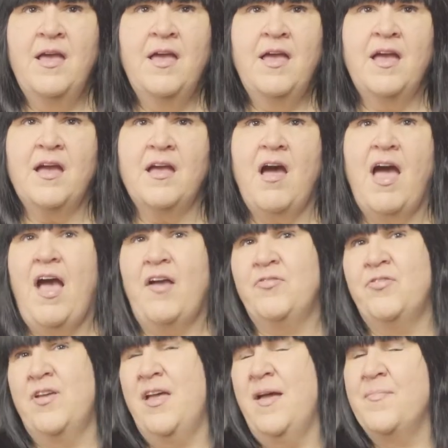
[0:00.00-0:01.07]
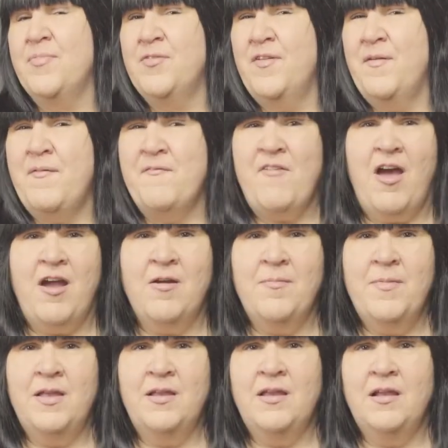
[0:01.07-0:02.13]
It actually comes from
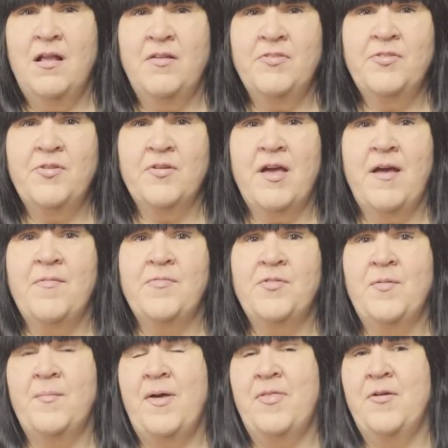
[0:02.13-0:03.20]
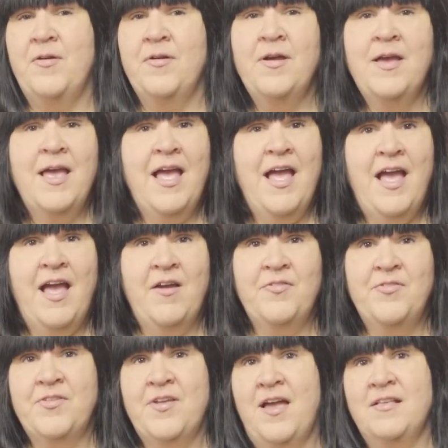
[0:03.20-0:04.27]
environment and also comes from other
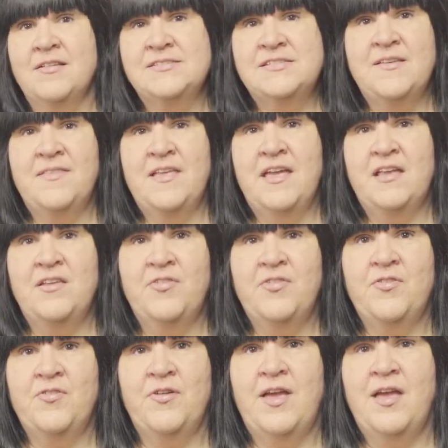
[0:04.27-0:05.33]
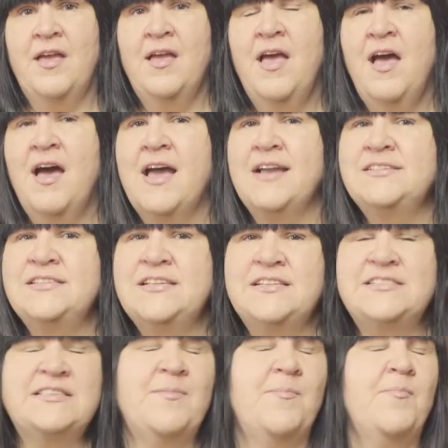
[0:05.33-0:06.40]
hairstylists in the industry. I see
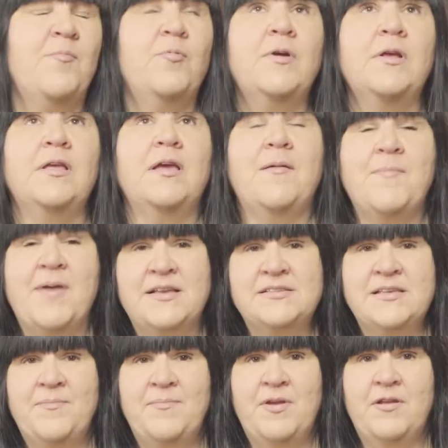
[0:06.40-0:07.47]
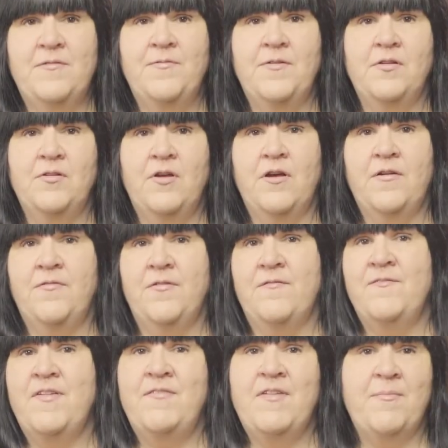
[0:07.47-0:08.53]
some really amazing, beautiful look
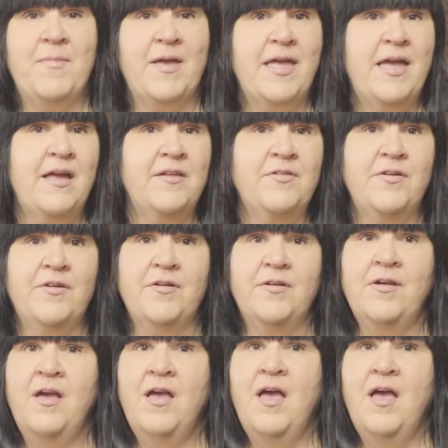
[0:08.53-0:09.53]
from Vivian McKender,